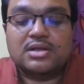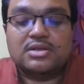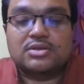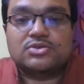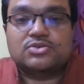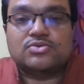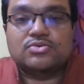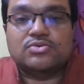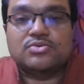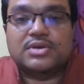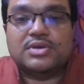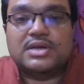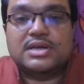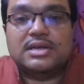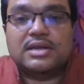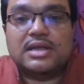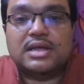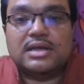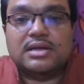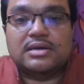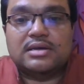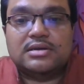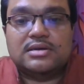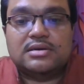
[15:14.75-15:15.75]
So in
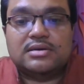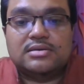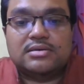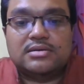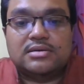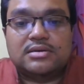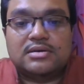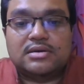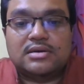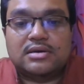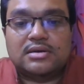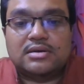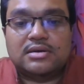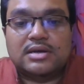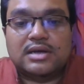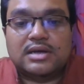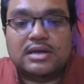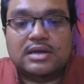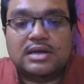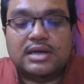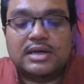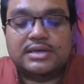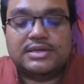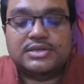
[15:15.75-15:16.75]

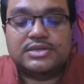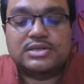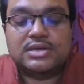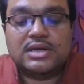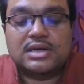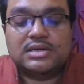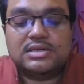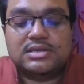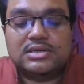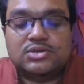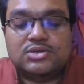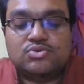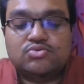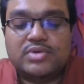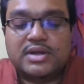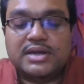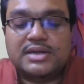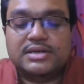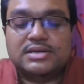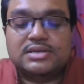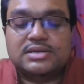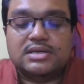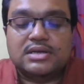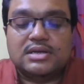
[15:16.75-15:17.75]

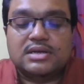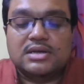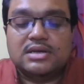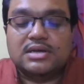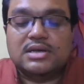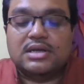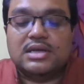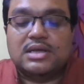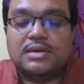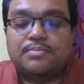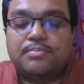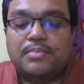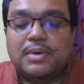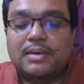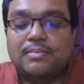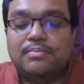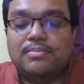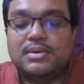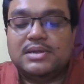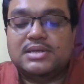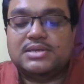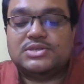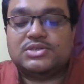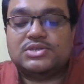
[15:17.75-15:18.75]
1820, he
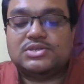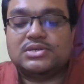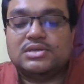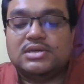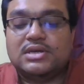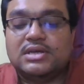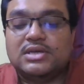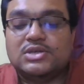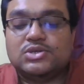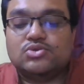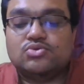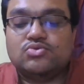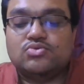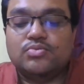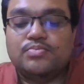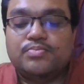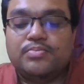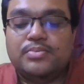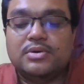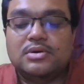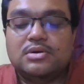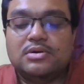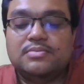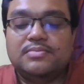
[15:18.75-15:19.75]
published a
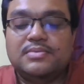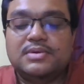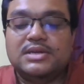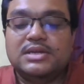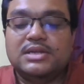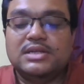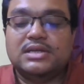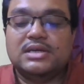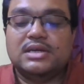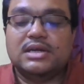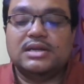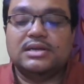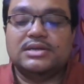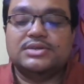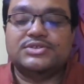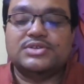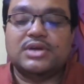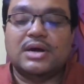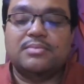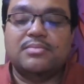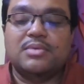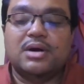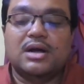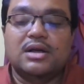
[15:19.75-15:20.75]
superb lyrical
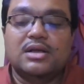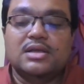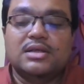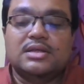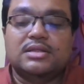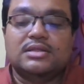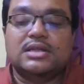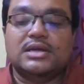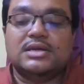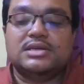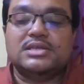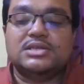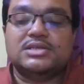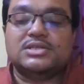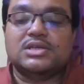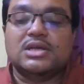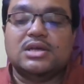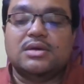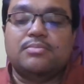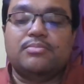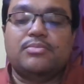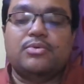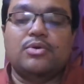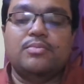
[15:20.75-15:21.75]
drama, that is
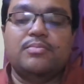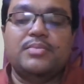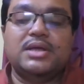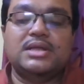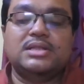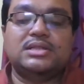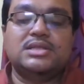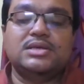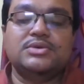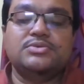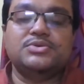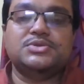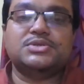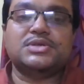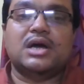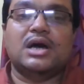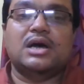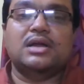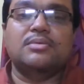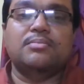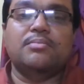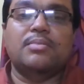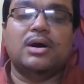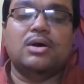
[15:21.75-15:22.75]
Prometheus
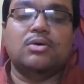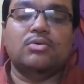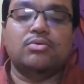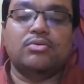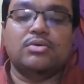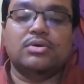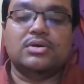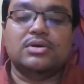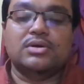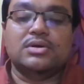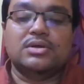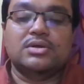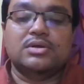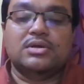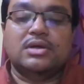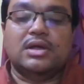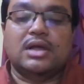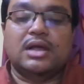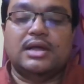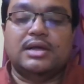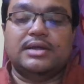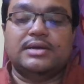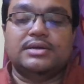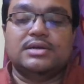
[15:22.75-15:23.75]
Unbound,
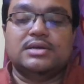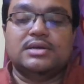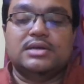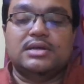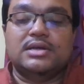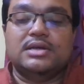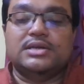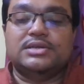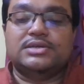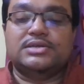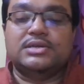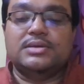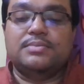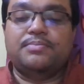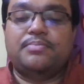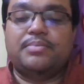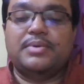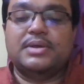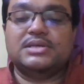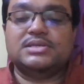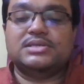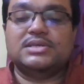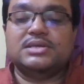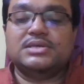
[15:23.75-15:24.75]
and it
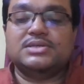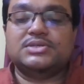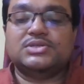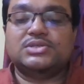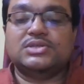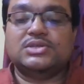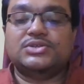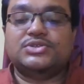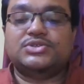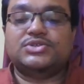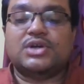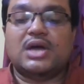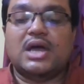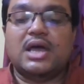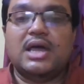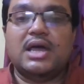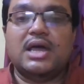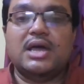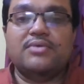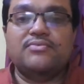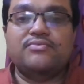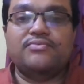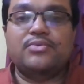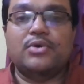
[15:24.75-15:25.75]
represents the
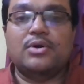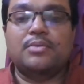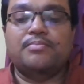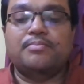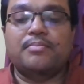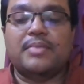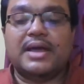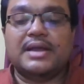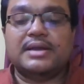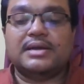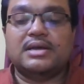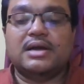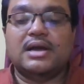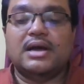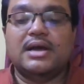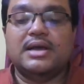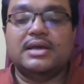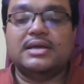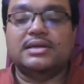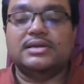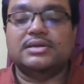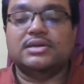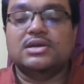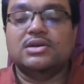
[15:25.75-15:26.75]
triumph of
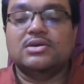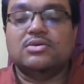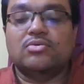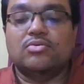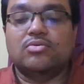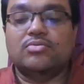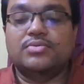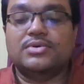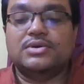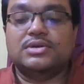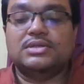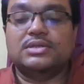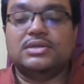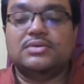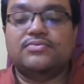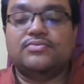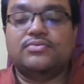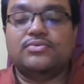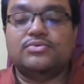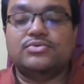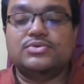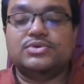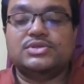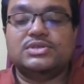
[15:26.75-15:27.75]
mankind over the
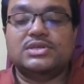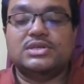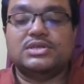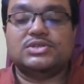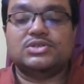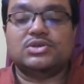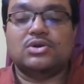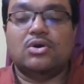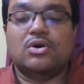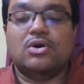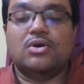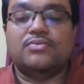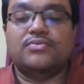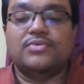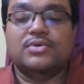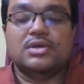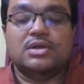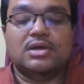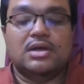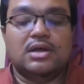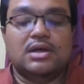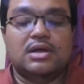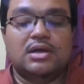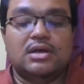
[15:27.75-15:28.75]
forces of
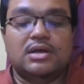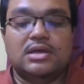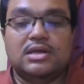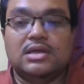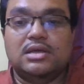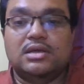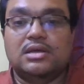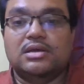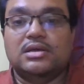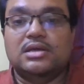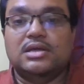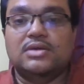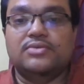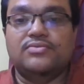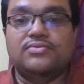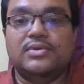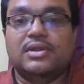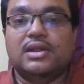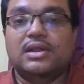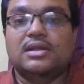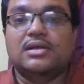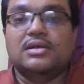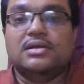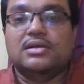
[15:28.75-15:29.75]

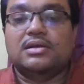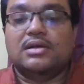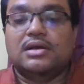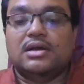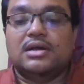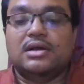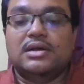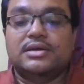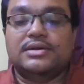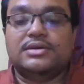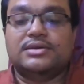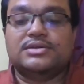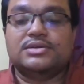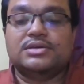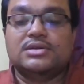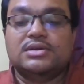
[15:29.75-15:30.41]
evil, and